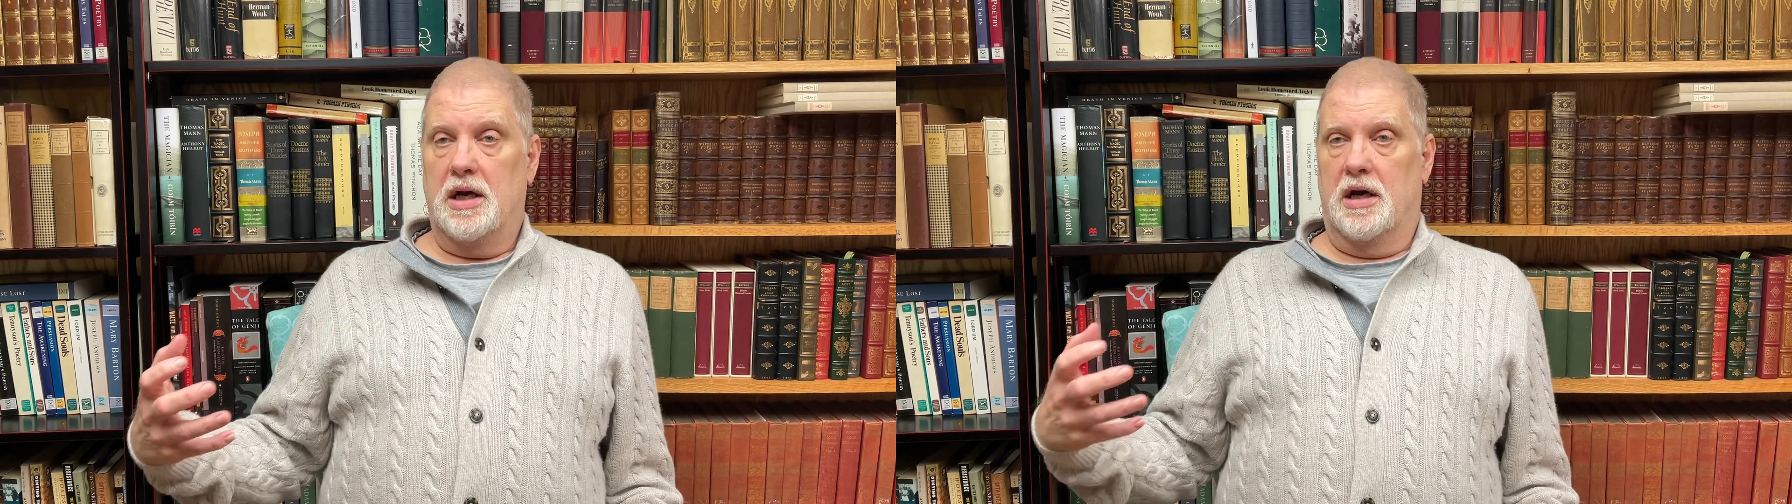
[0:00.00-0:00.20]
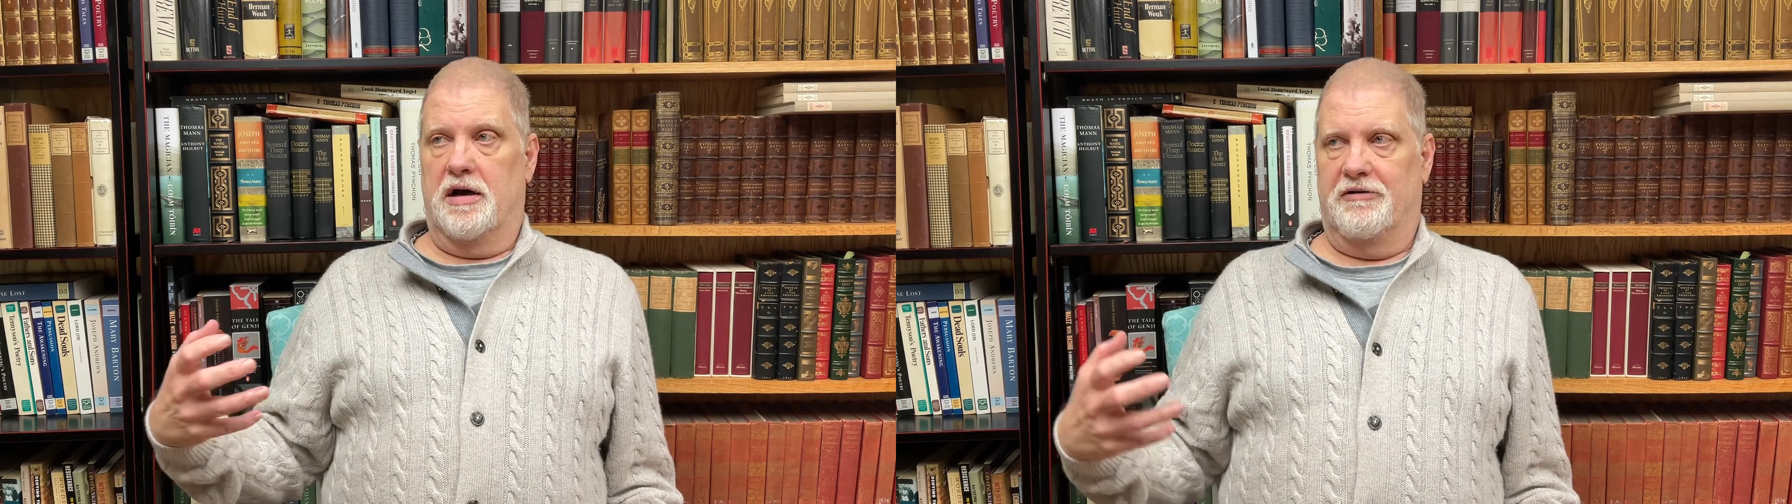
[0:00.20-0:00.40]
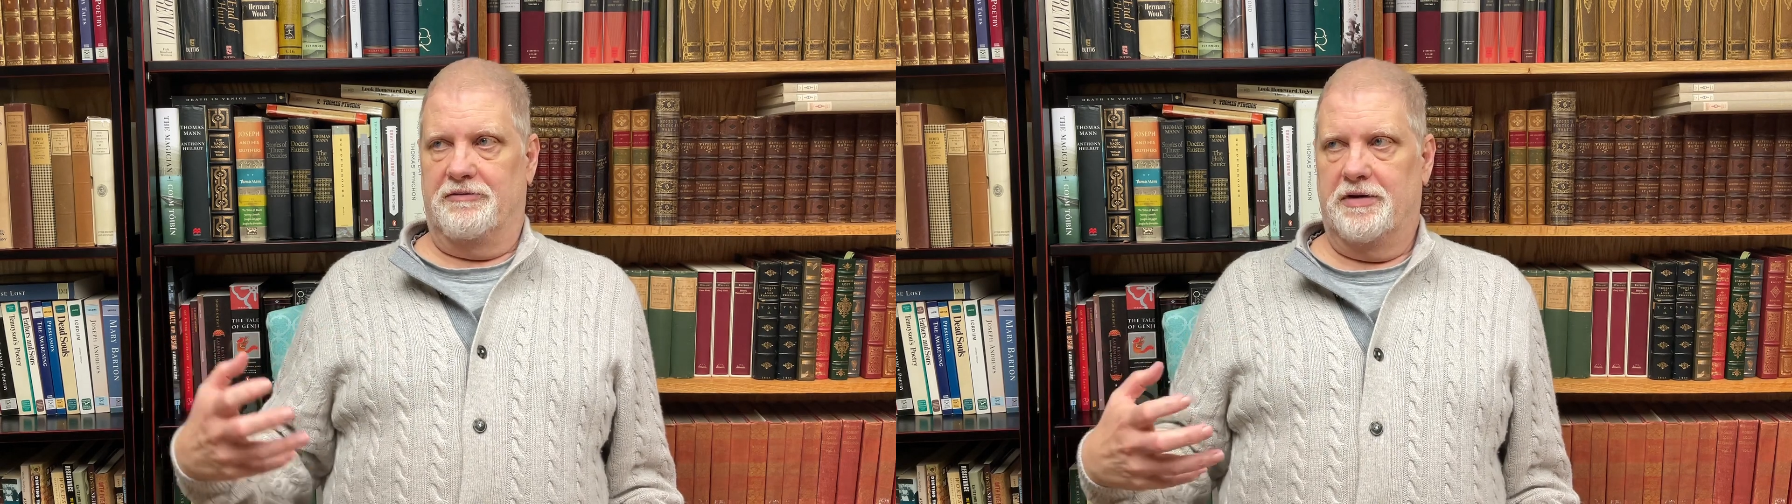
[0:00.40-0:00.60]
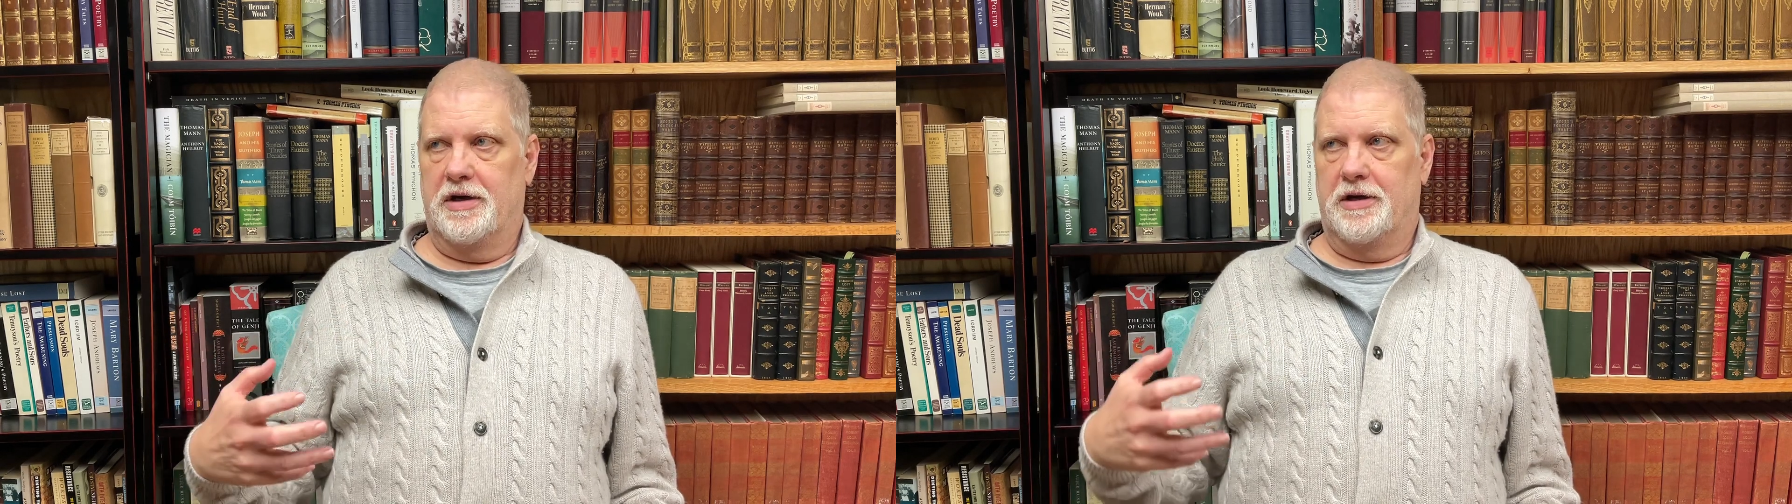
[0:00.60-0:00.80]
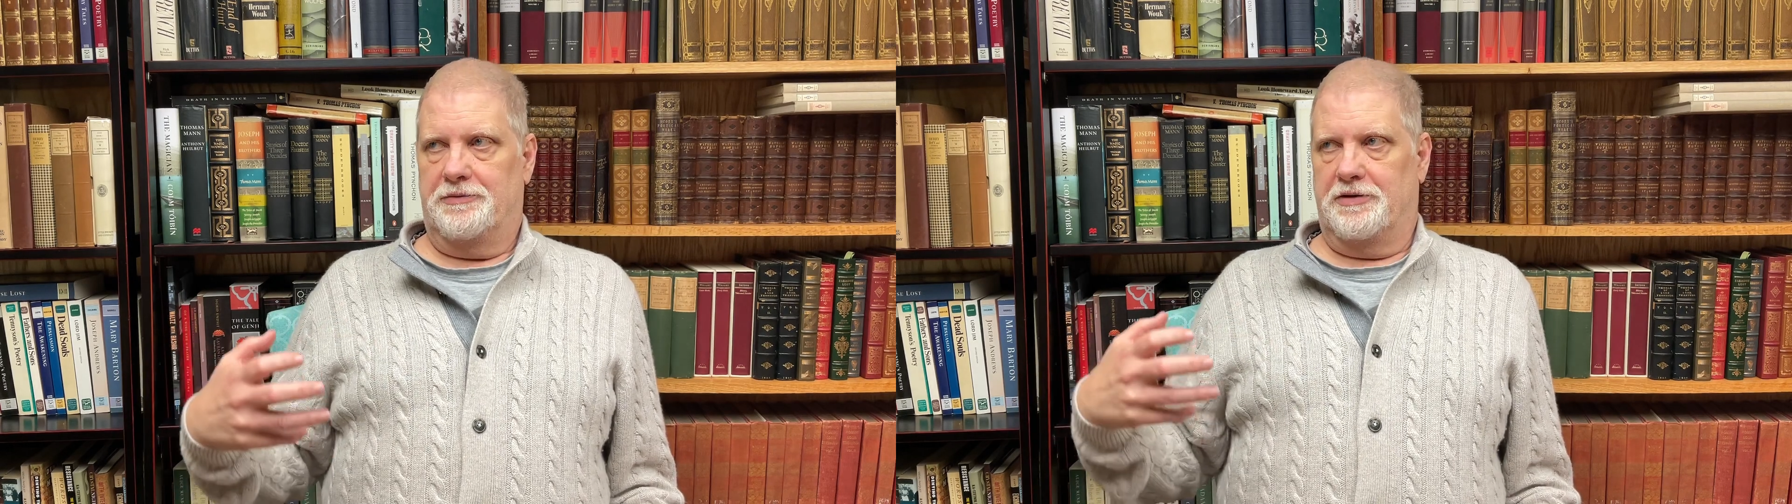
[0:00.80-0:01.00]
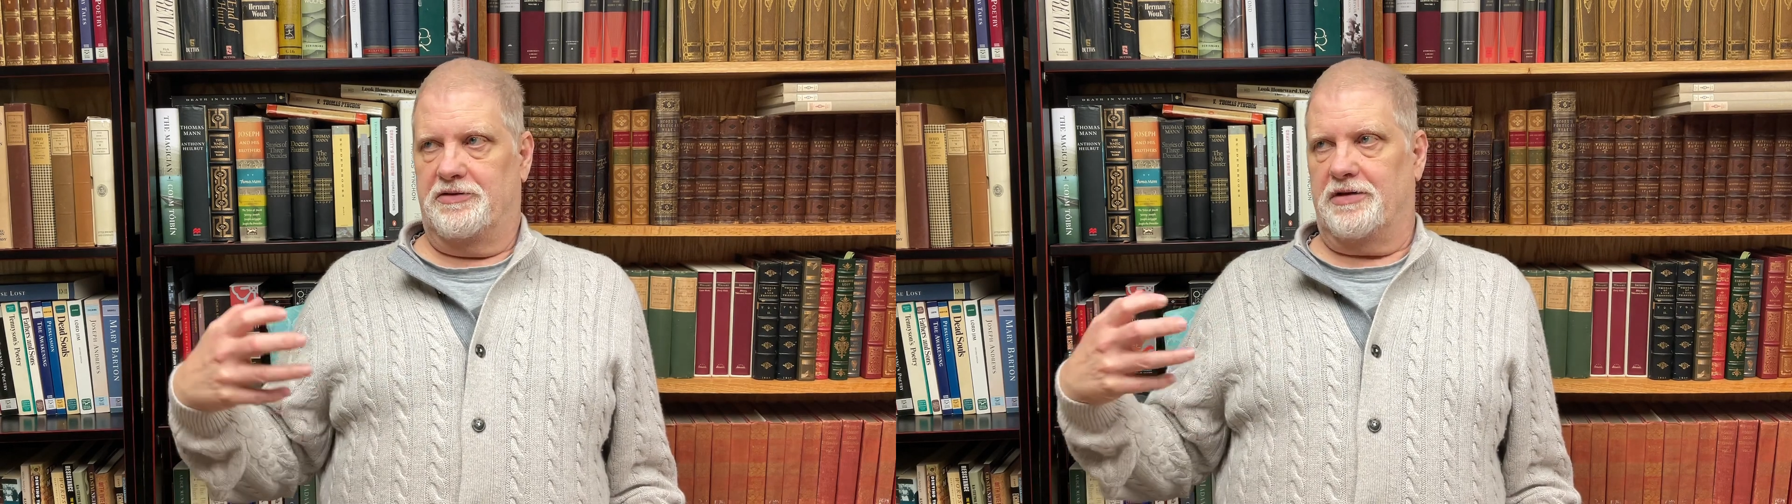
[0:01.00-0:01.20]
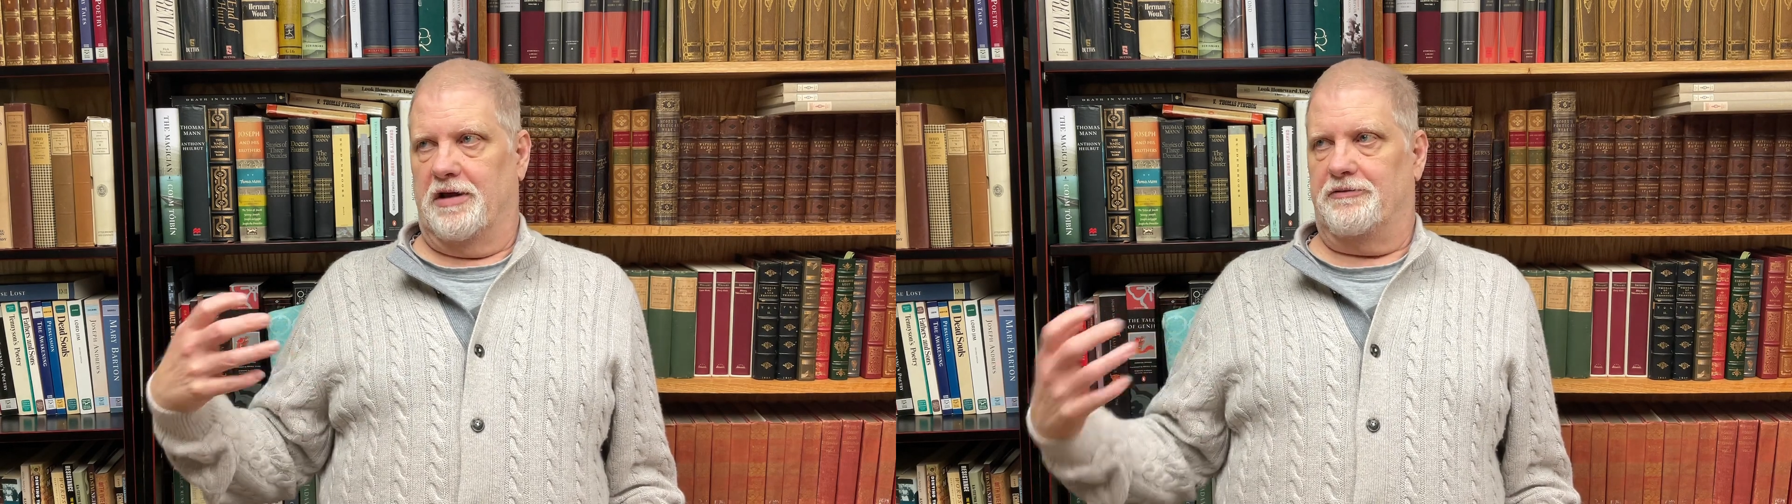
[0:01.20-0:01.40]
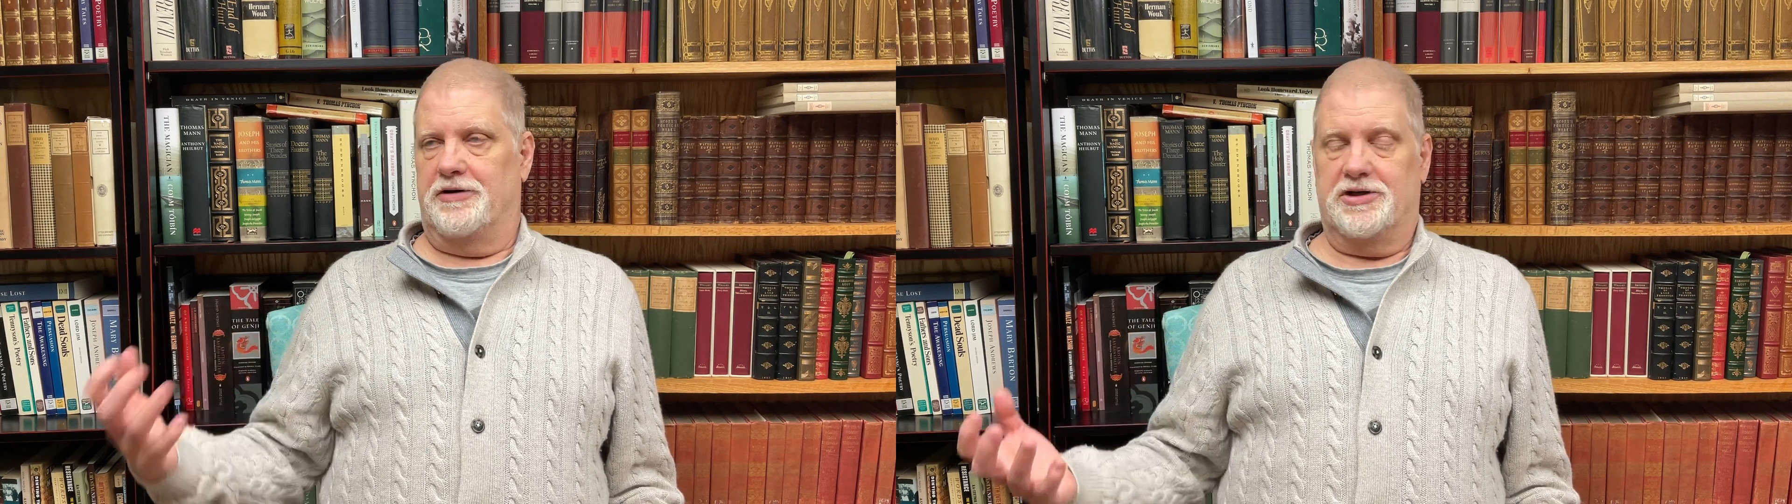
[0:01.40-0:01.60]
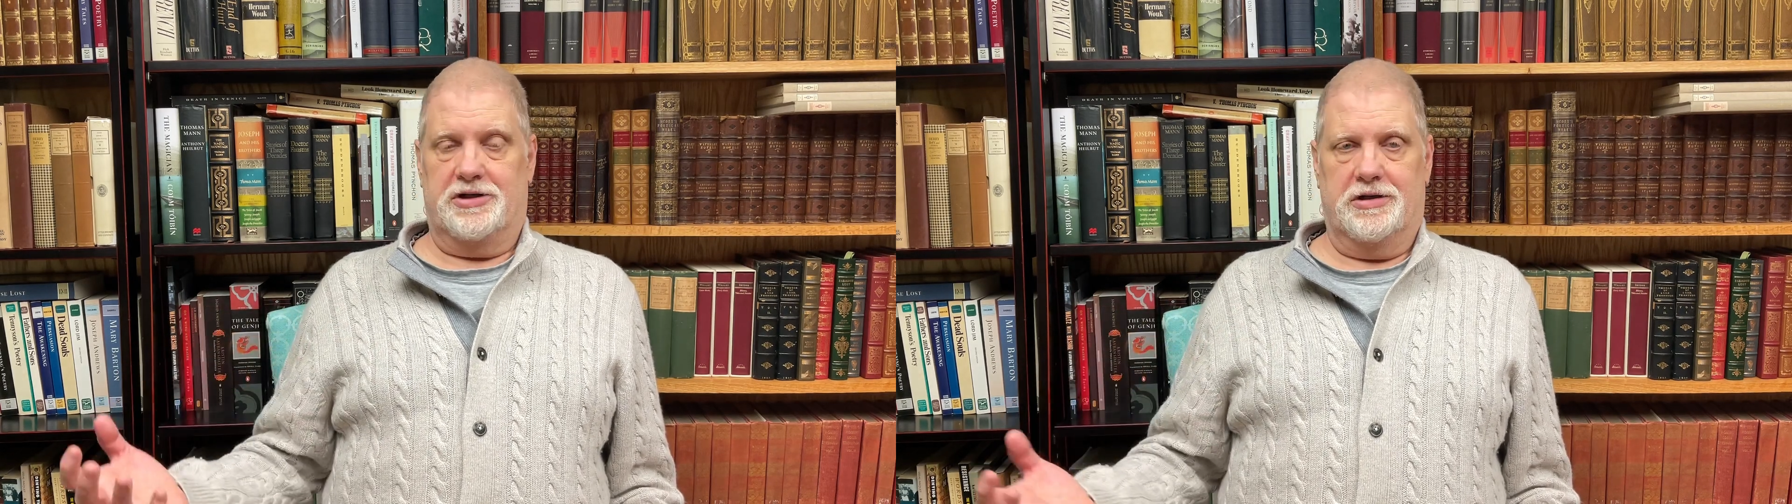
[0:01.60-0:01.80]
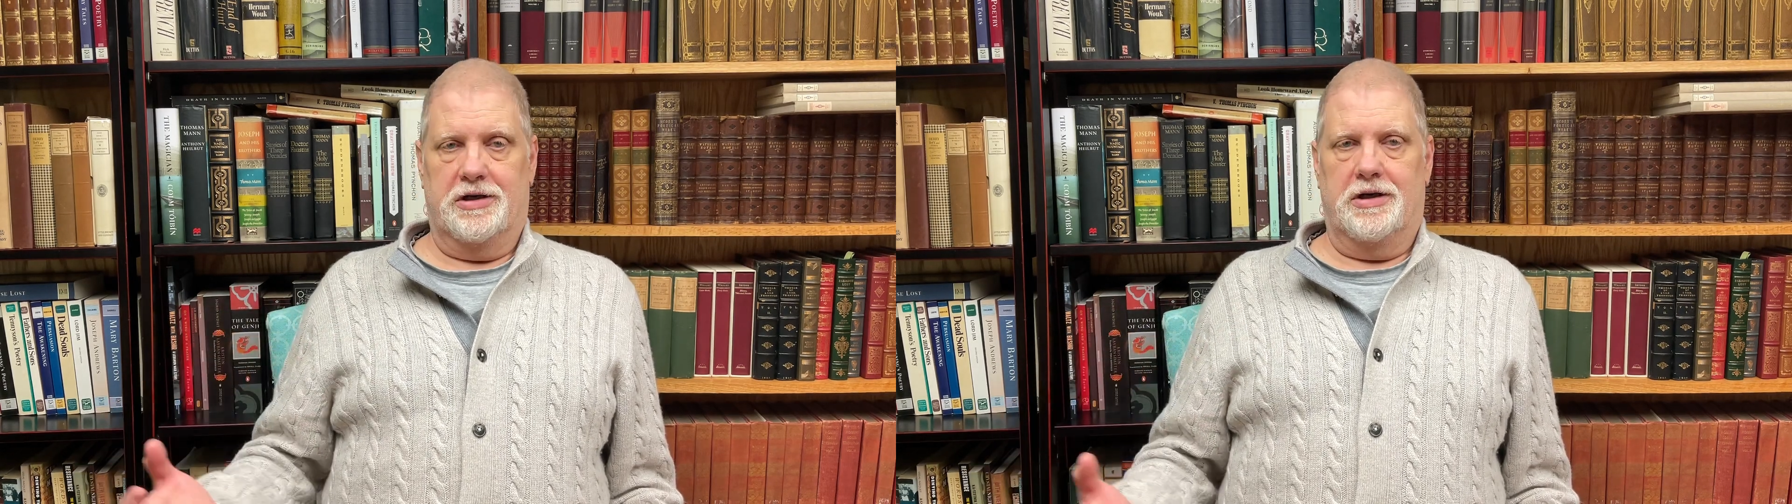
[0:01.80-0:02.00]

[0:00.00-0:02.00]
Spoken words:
of the selfish